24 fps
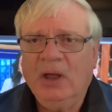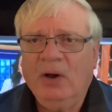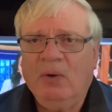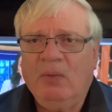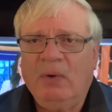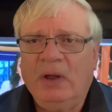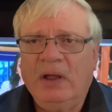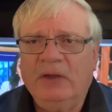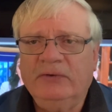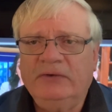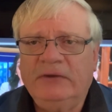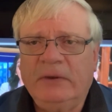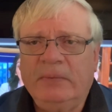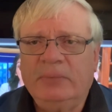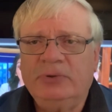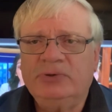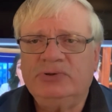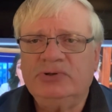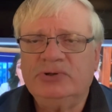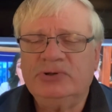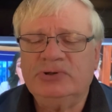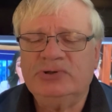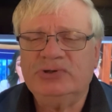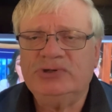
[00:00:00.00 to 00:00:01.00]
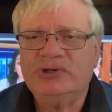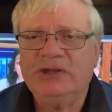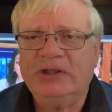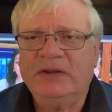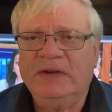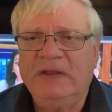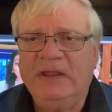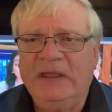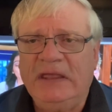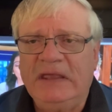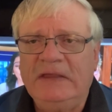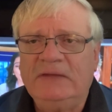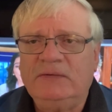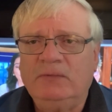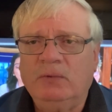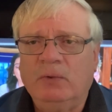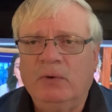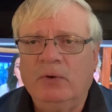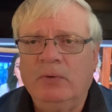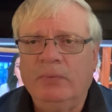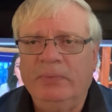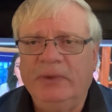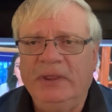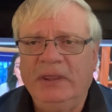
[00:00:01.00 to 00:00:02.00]
while temperatures in the east
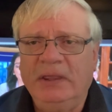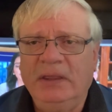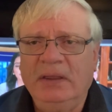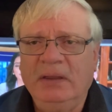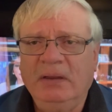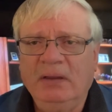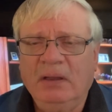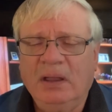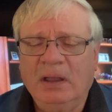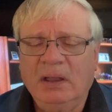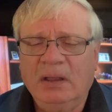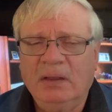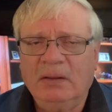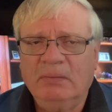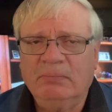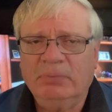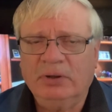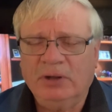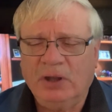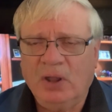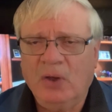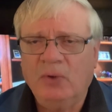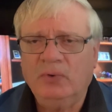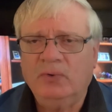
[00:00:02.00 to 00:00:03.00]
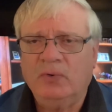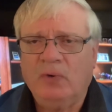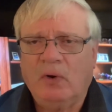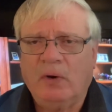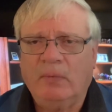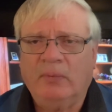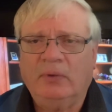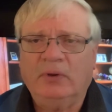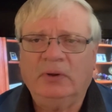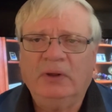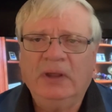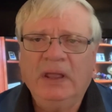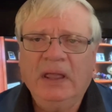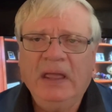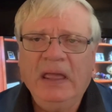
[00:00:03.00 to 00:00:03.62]
will be below normal.